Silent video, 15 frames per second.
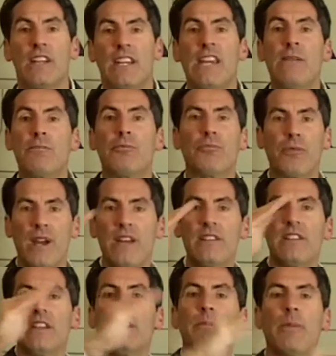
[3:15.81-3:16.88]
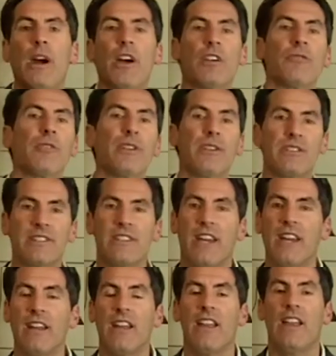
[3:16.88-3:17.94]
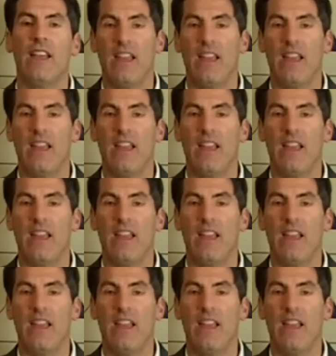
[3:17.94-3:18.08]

Keep raising the bar in real estate.